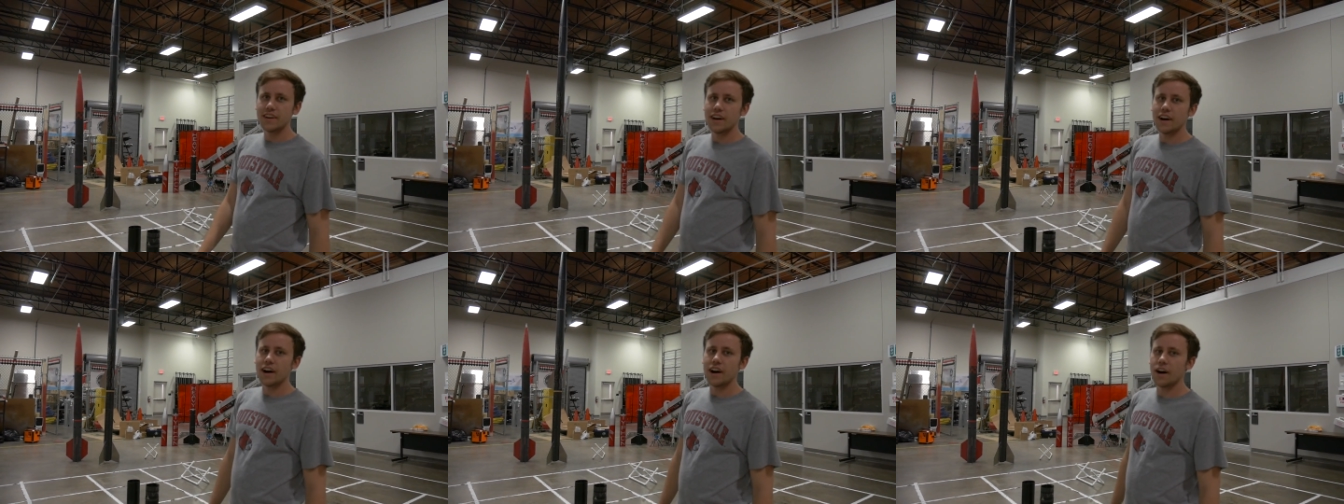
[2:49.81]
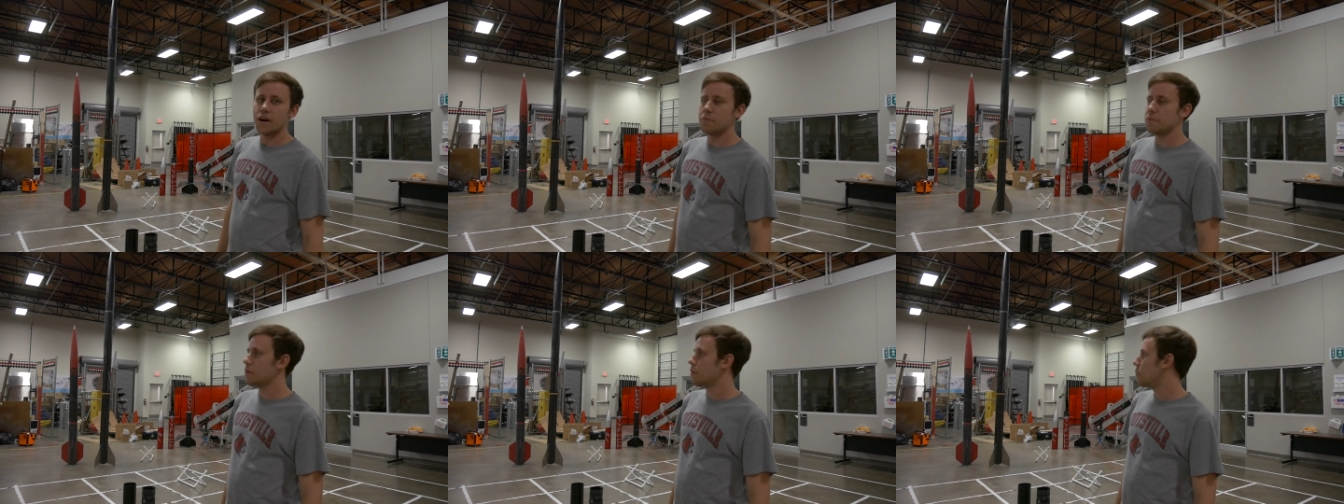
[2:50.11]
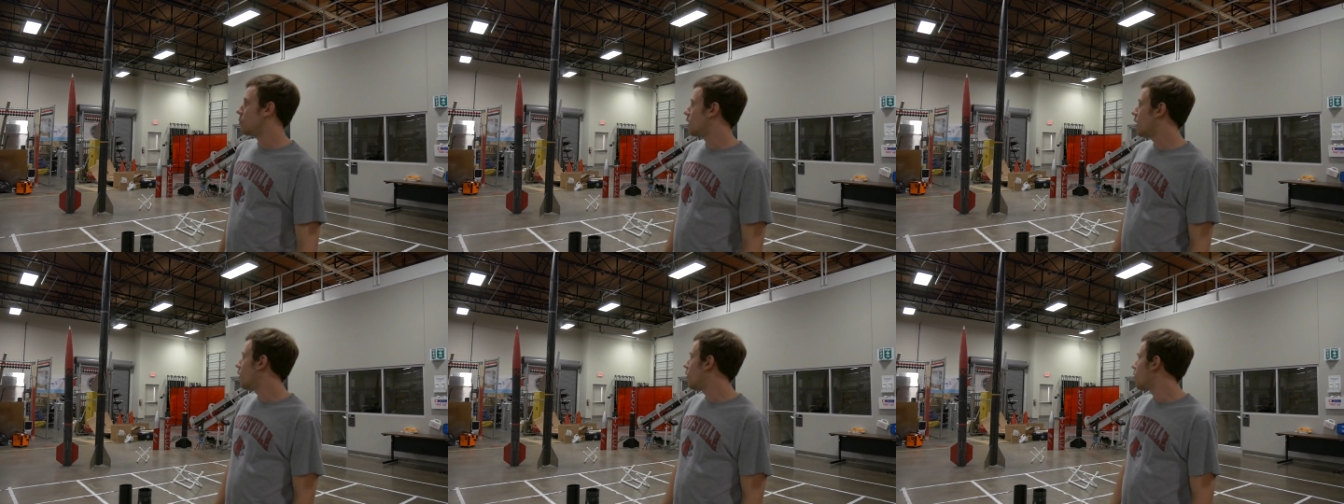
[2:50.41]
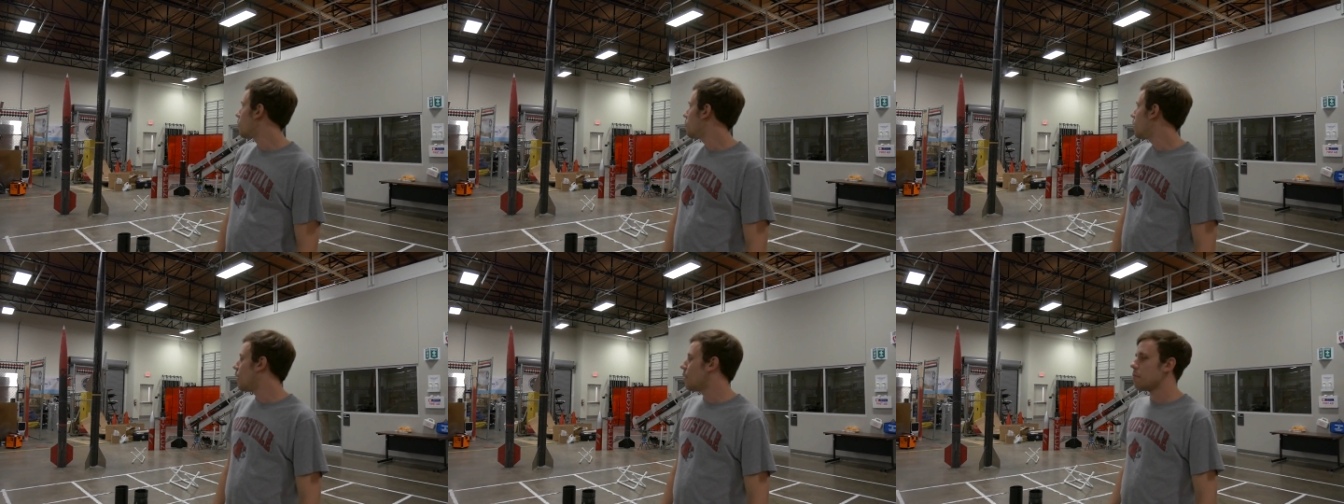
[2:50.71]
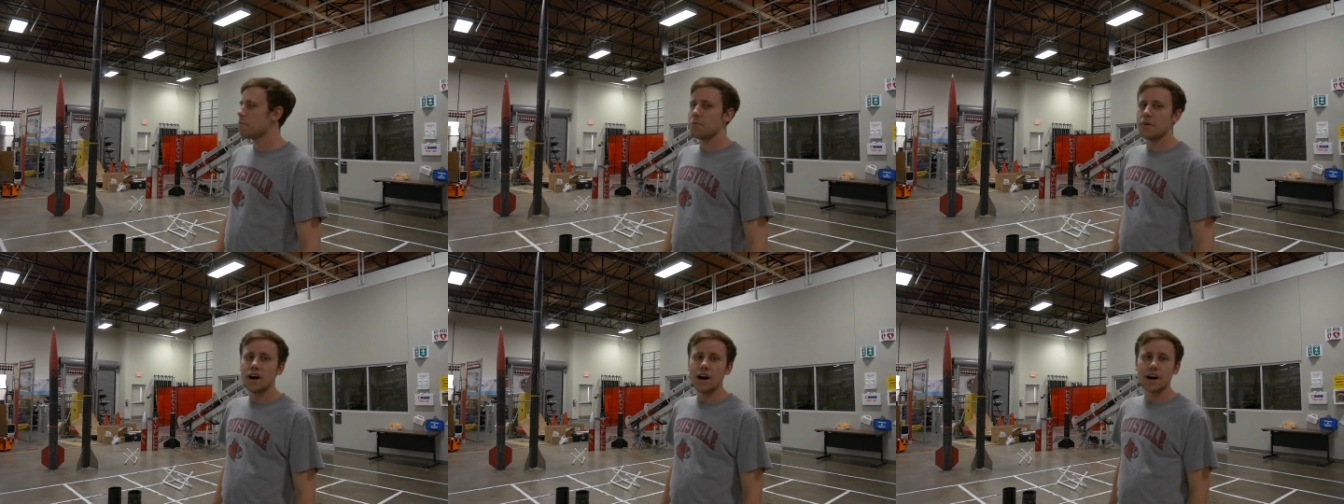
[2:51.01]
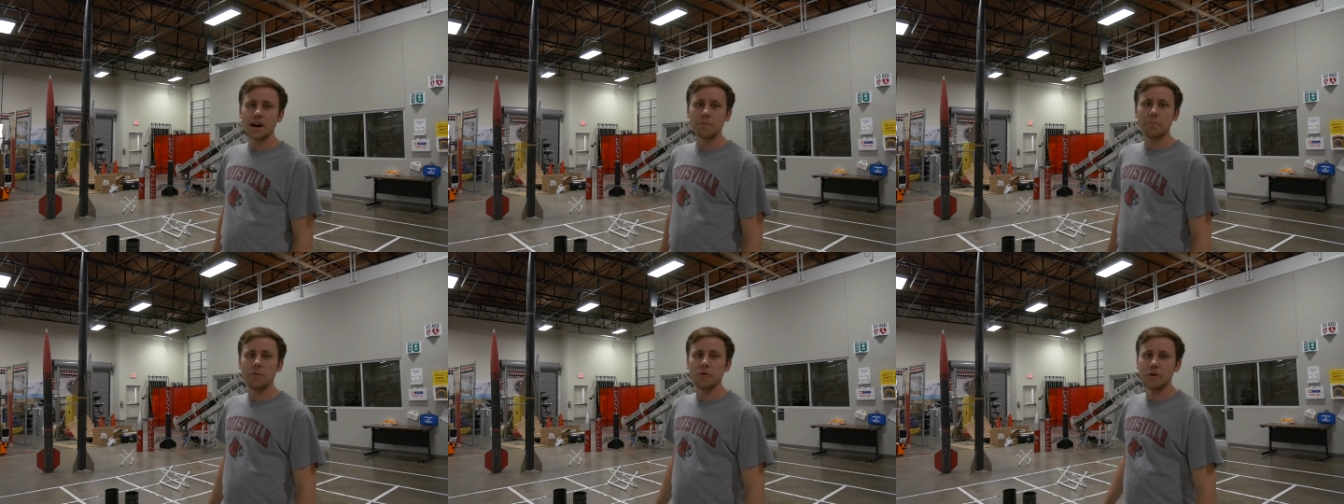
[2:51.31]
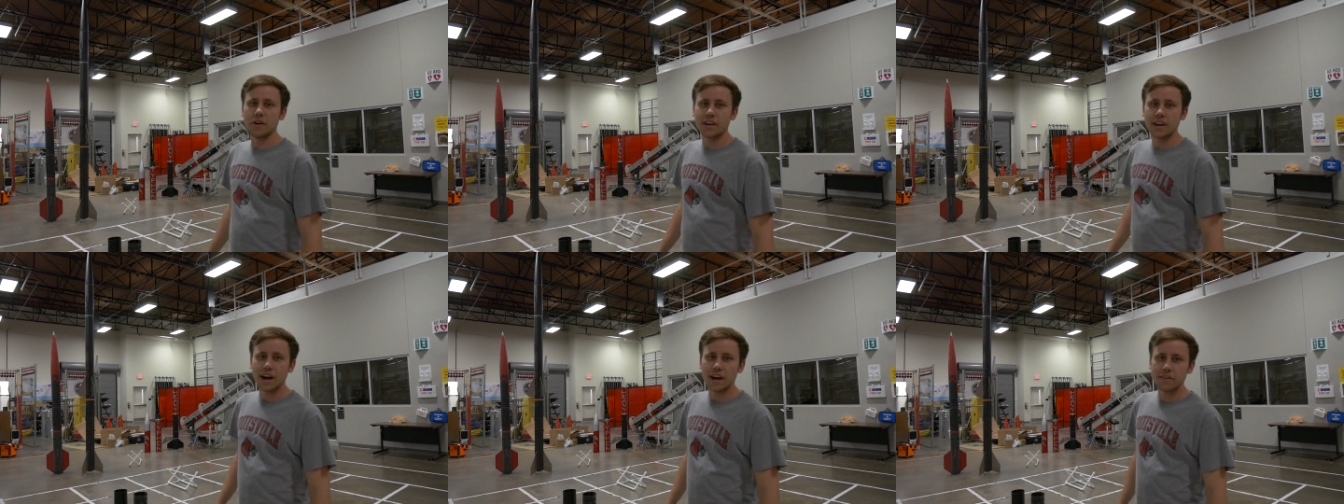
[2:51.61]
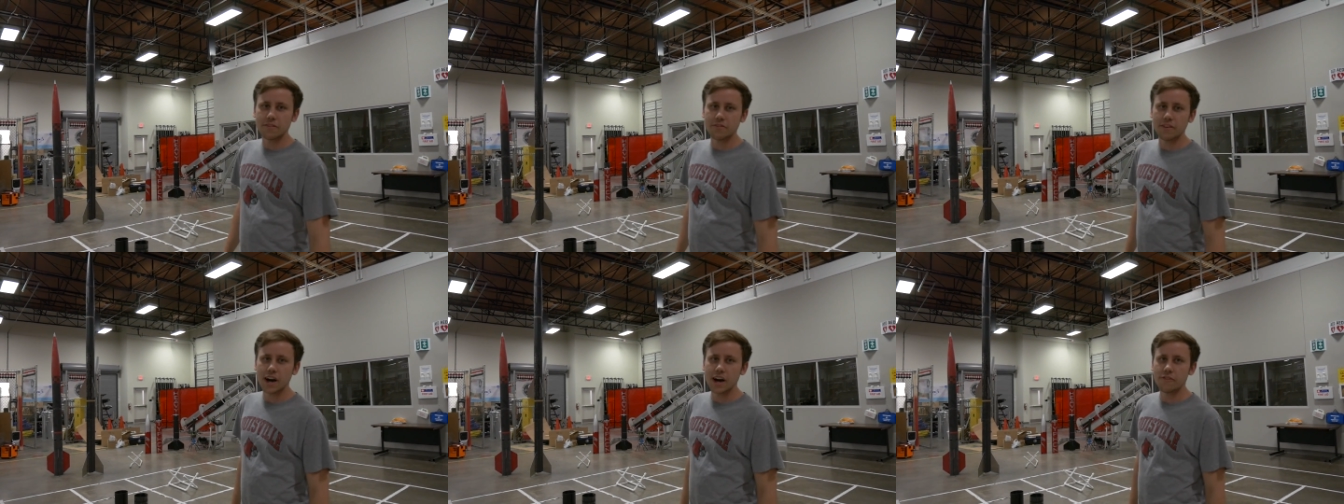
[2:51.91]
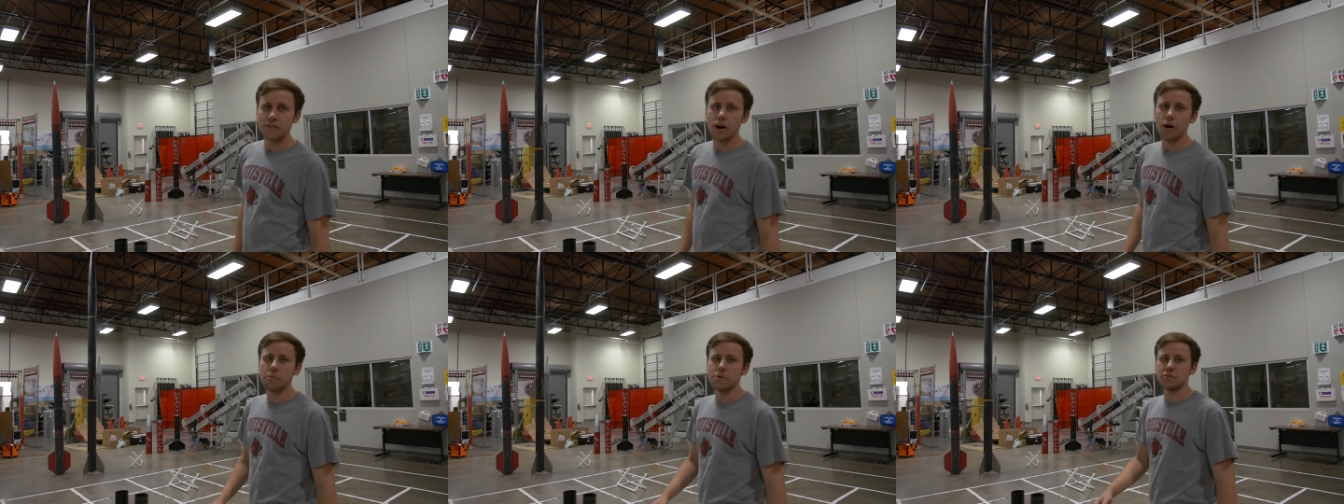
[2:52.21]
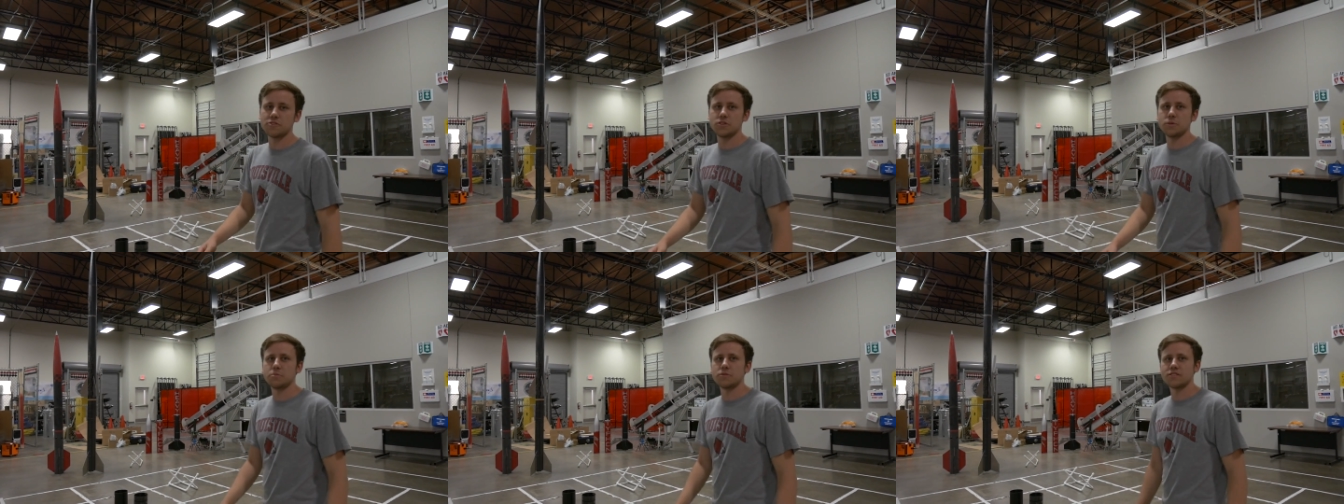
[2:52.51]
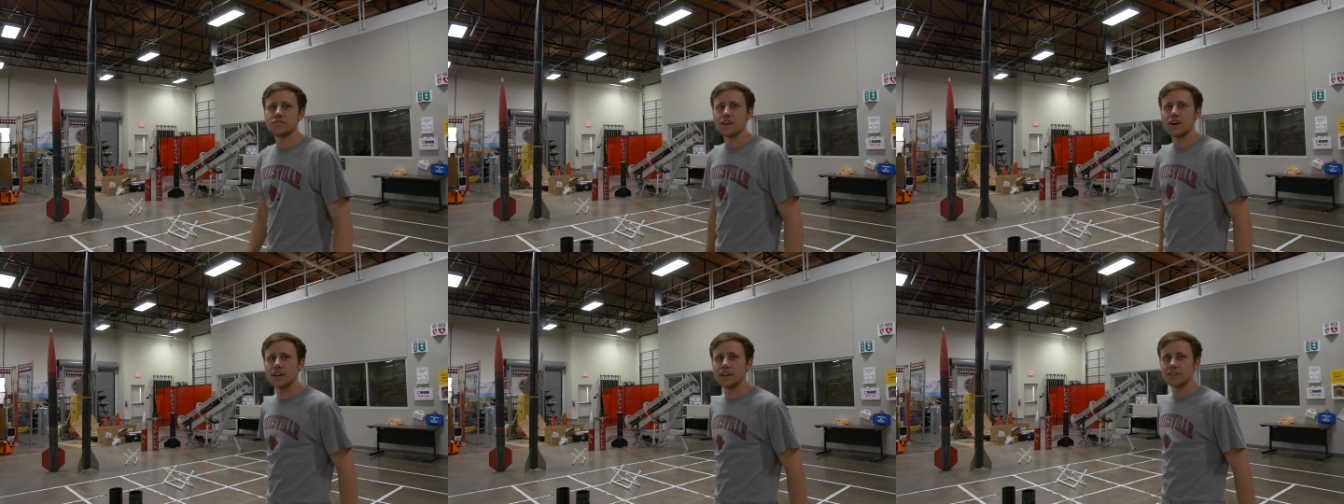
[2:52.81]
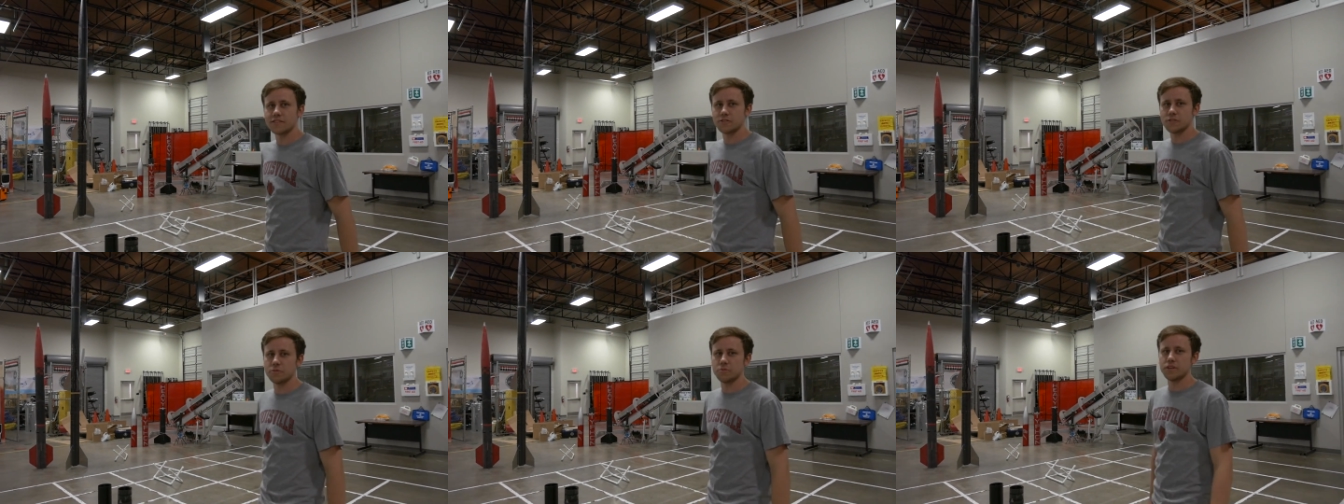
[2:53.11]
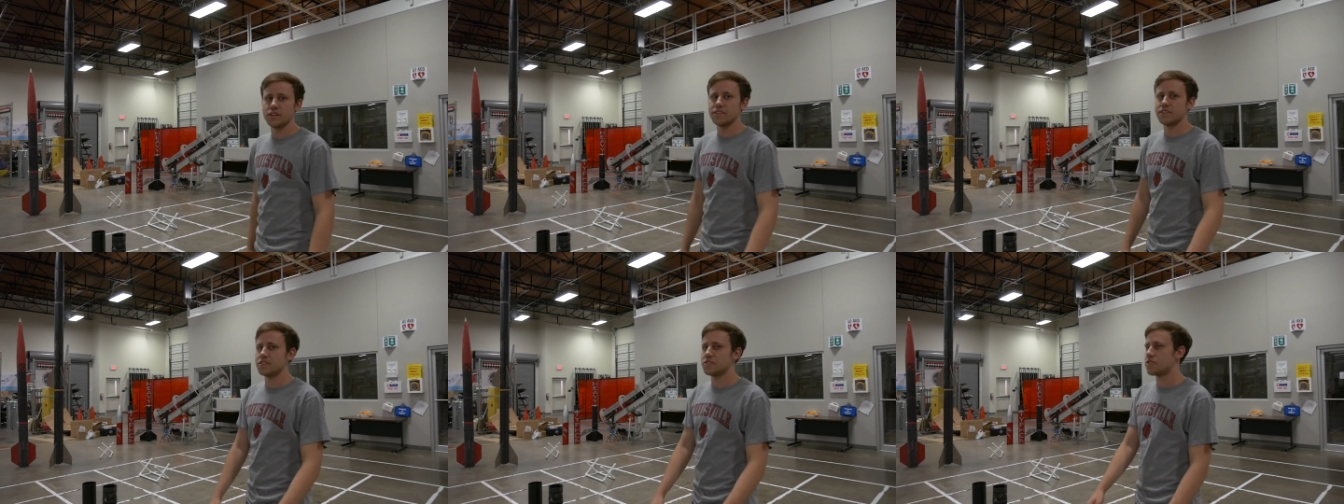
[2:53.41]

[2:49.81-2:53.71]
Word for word: Um, it'll be going about Mach 0.95, almost supersonic, so it'll be in the